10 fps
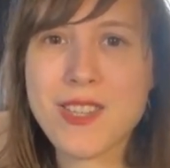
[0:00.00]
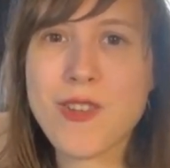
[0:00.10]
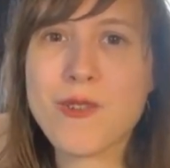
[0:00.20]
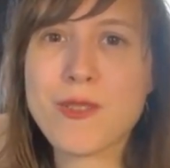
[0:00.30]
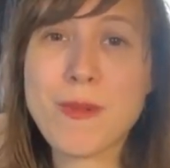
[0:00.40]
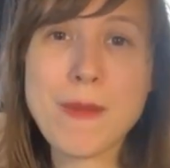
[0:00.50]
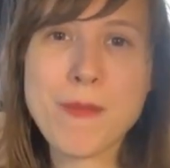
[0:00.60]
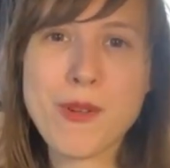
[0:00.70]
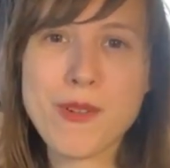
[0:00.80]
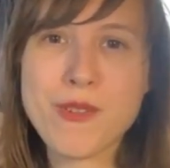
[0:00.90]
those
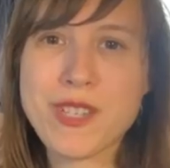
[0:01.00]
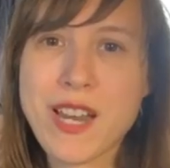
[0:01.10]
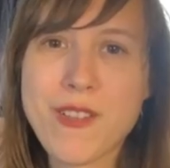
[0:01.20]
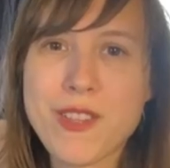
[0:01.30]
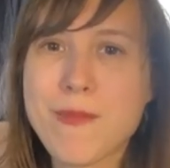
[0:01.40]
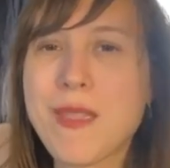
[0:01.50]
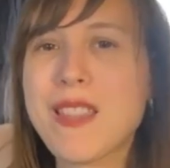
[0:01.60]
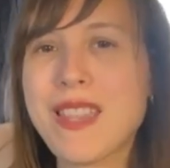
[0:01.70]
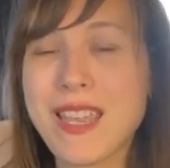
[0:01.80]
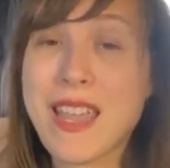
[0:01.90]
people who tell them
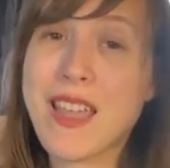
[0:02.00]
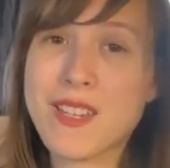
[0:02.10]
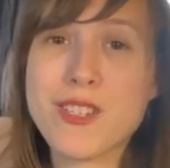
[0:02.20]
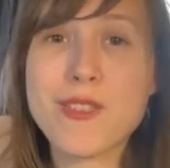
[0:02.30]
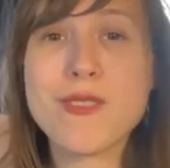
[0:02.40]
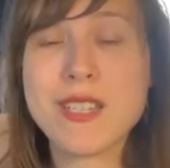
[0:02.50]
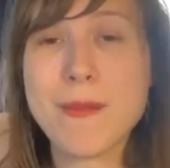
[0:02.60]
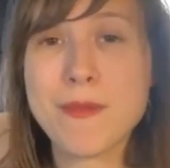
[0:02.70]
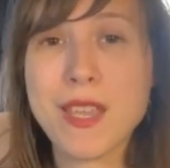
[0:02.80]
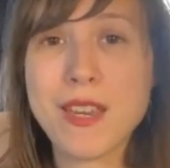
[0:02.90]
that they can't do
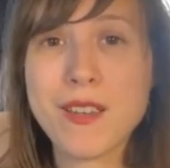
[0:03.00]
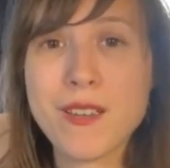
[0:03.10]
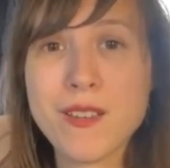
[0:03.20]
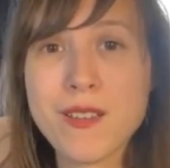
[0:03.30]
something.